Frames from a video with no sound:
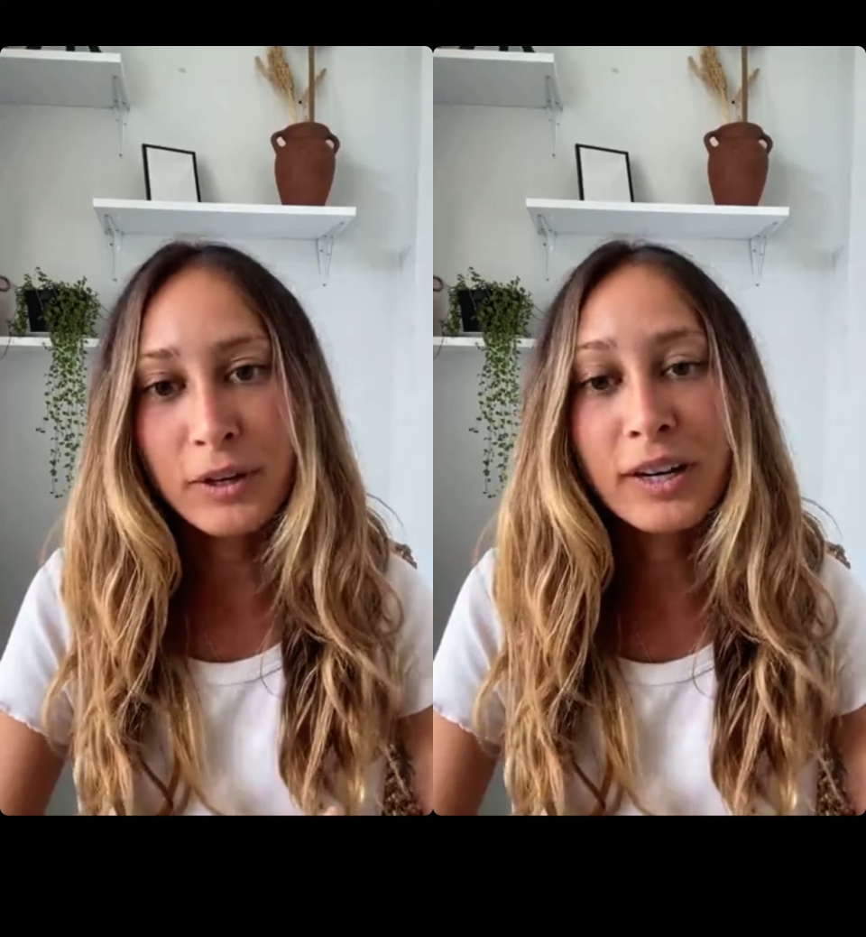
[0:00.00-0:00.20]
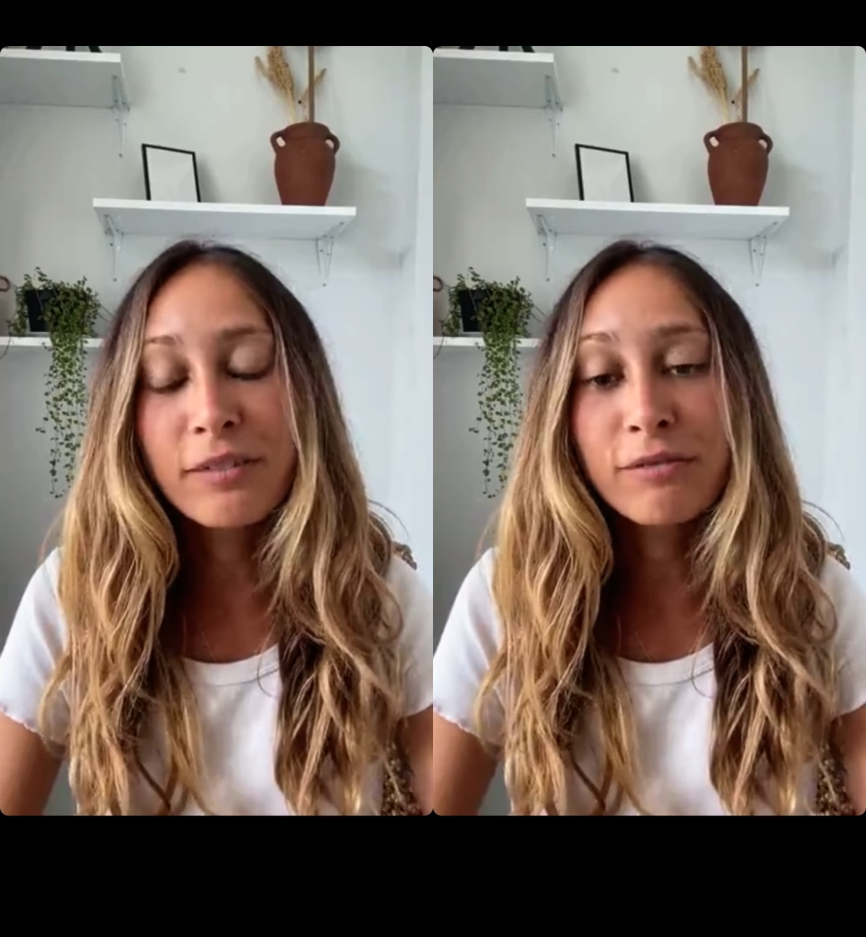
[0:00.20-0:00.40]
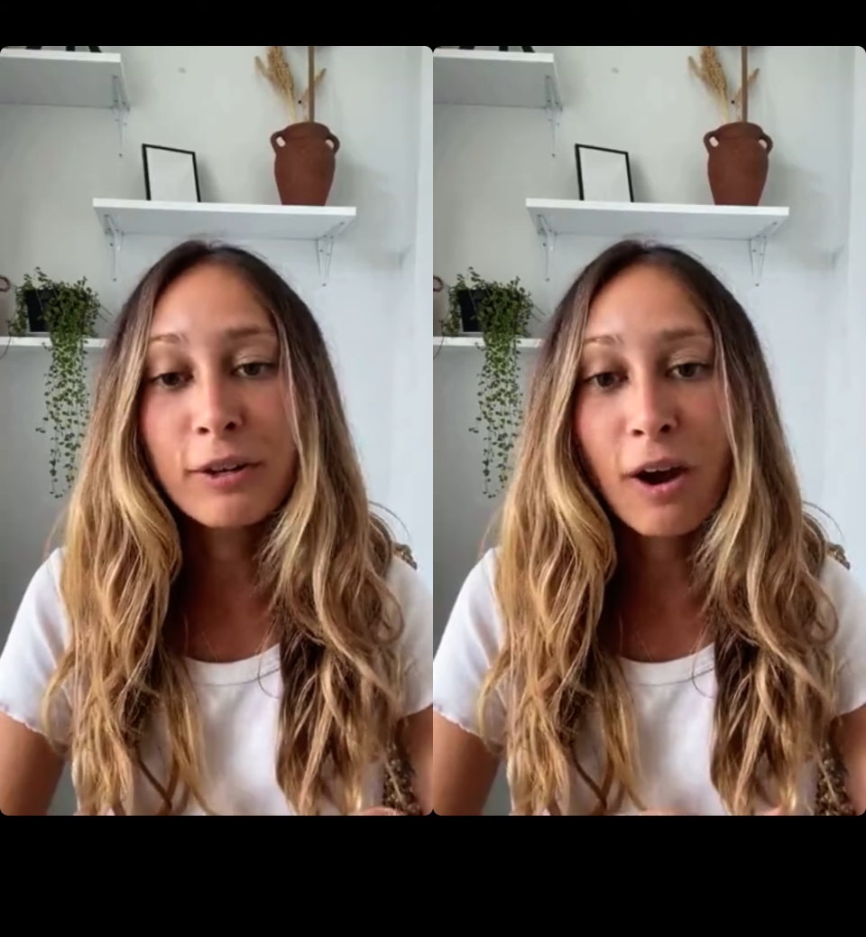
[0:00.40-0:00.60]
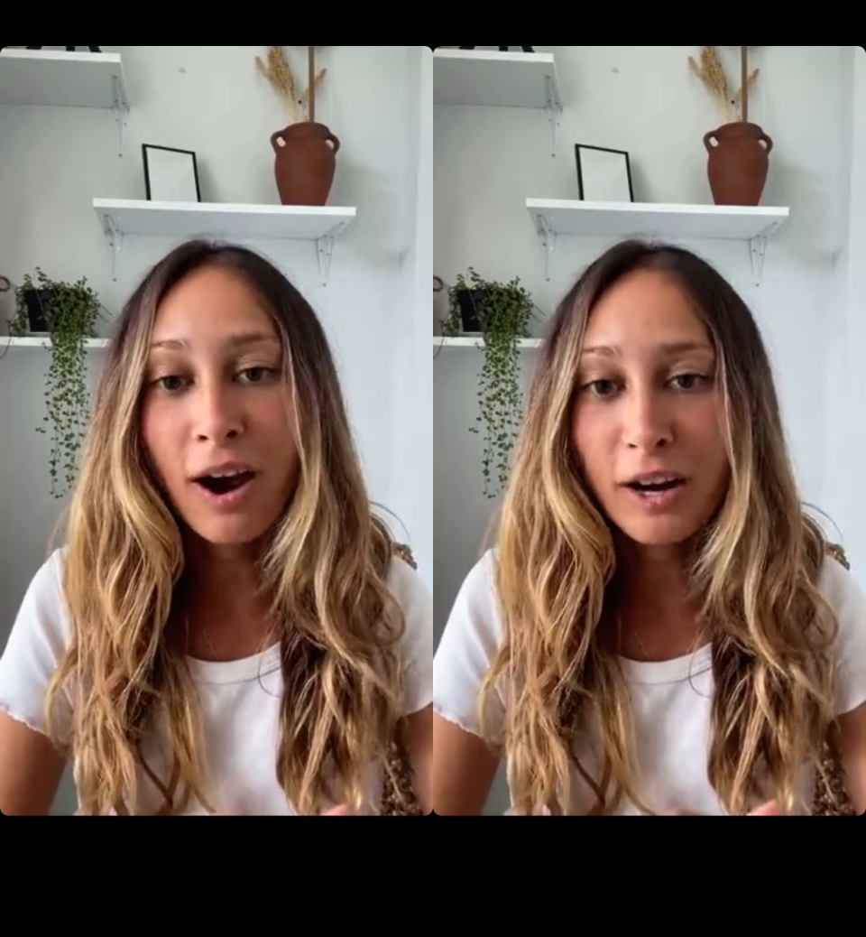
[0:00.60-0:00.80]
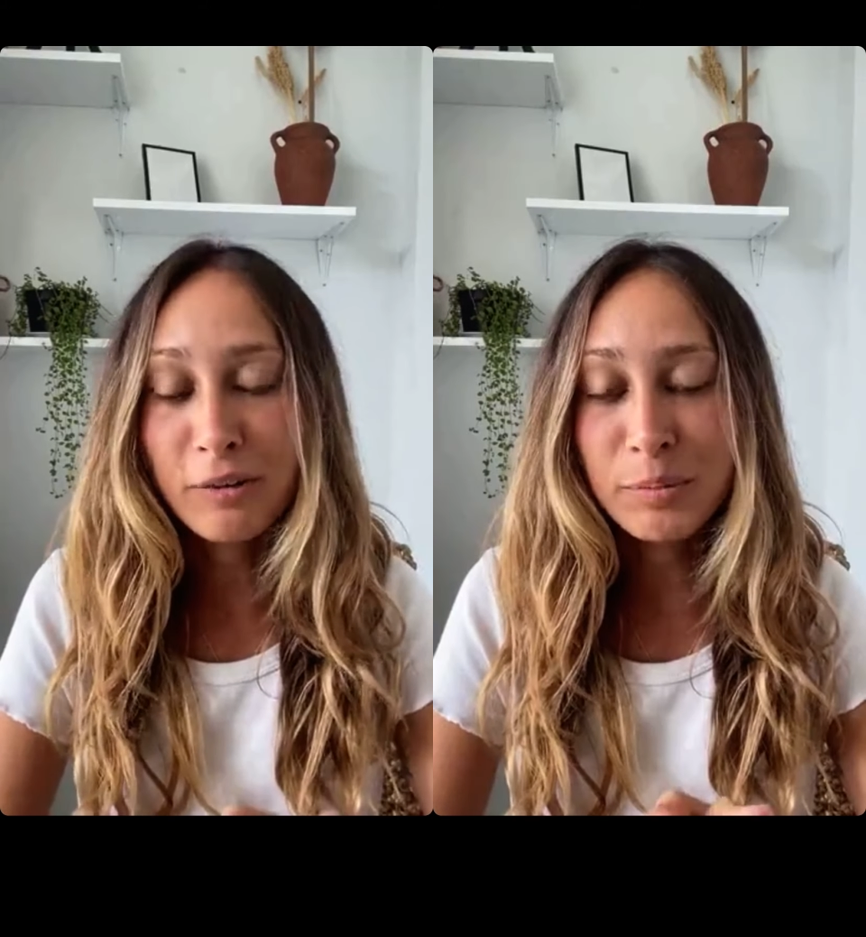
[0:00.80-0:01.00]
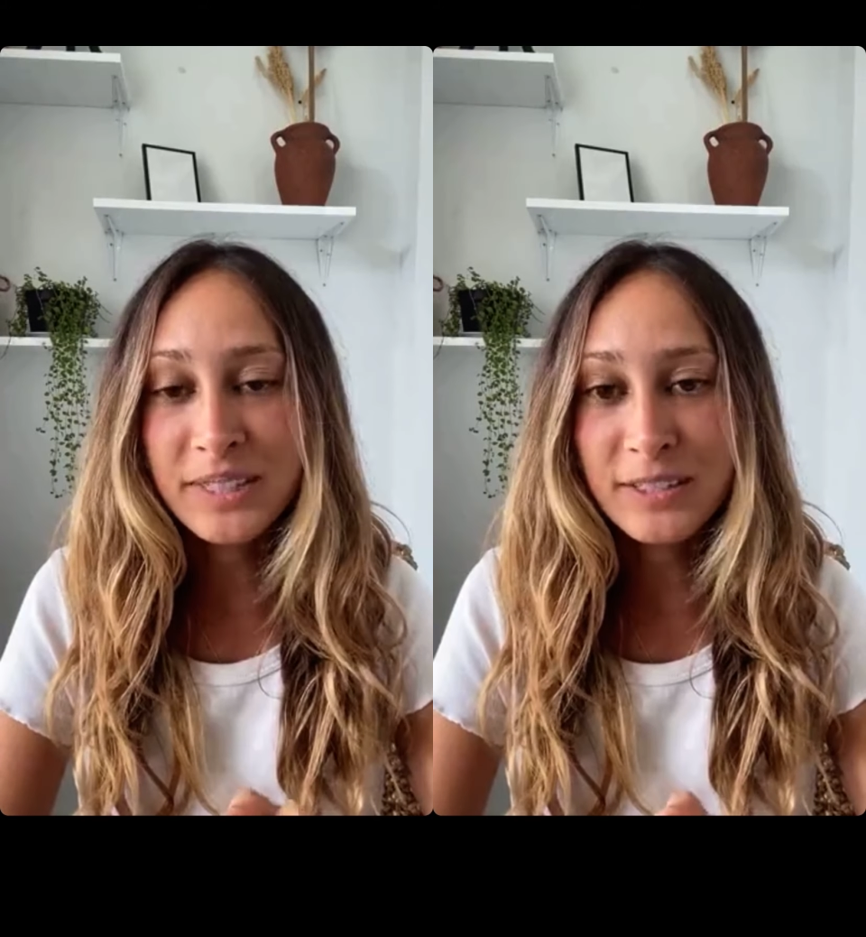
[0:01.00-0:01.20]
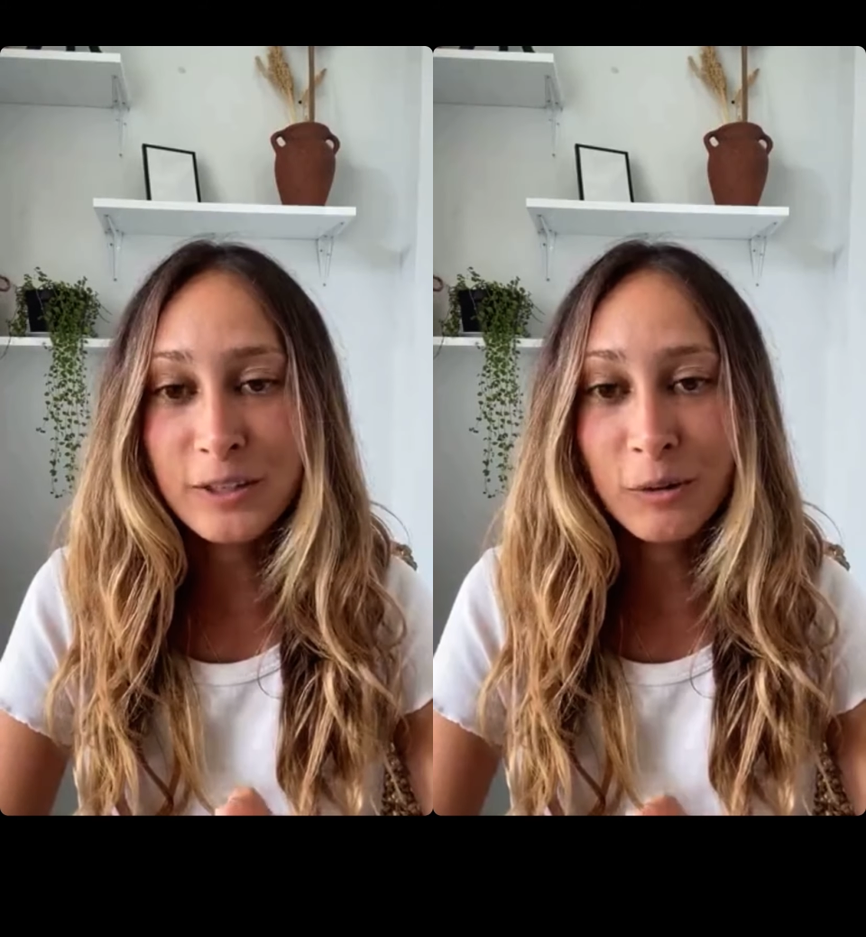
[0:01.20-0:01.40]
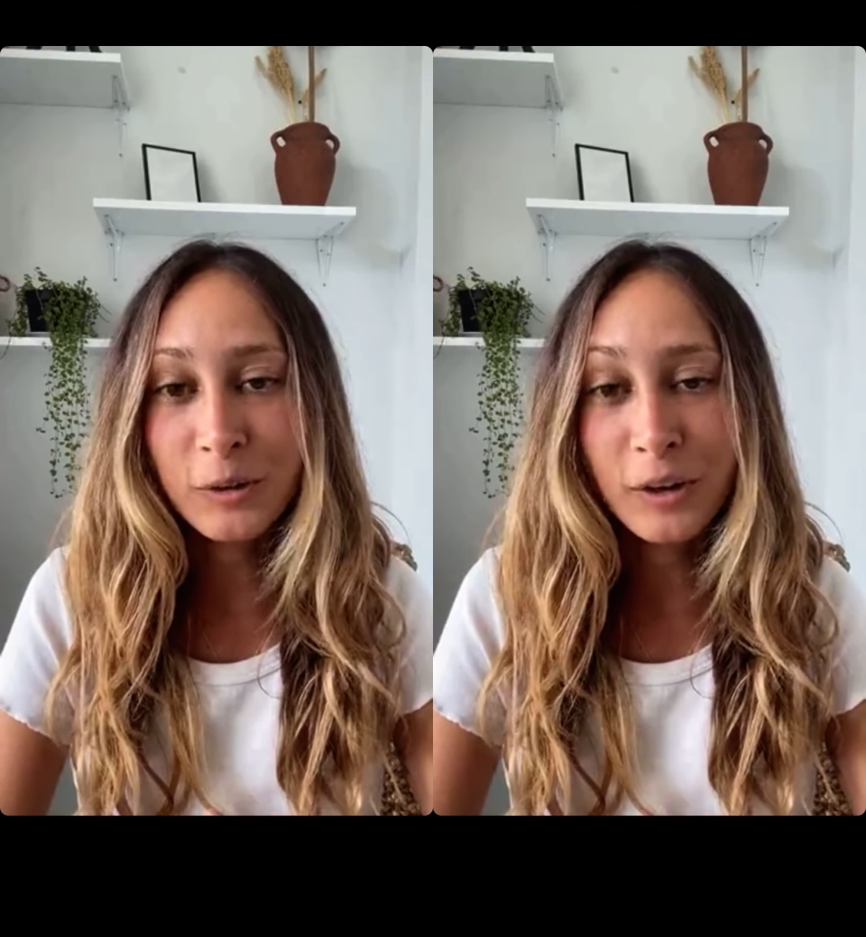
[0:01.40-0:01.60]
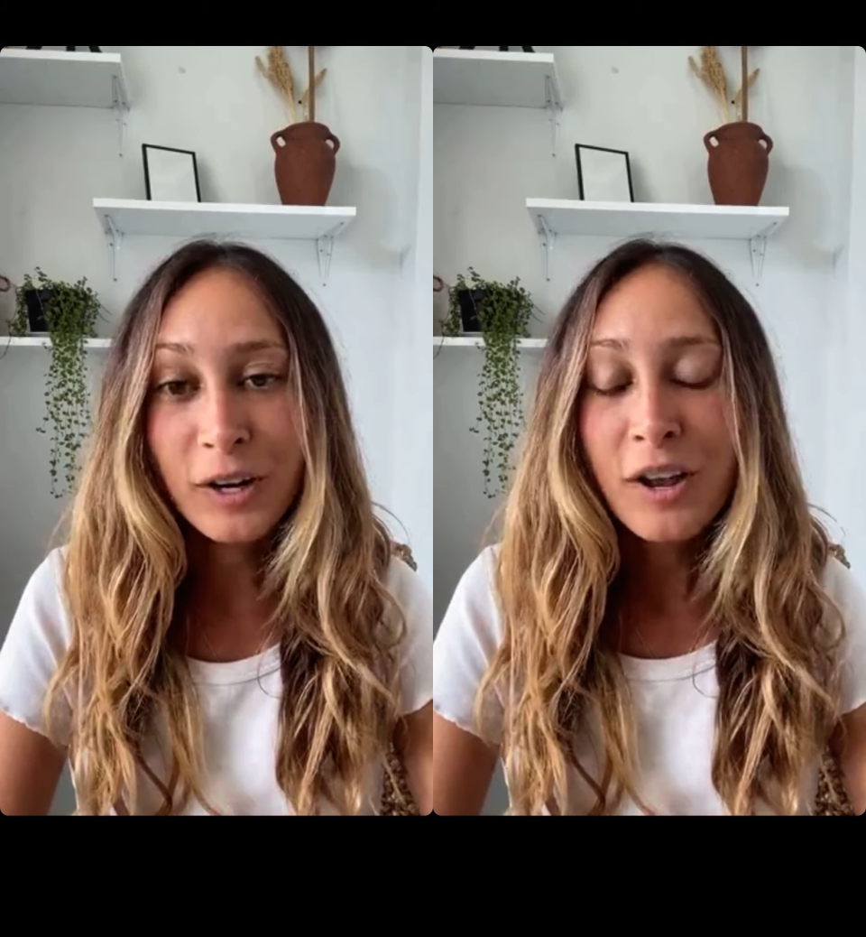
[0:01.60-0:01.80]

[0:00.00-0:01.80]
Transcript: If you are a business owner,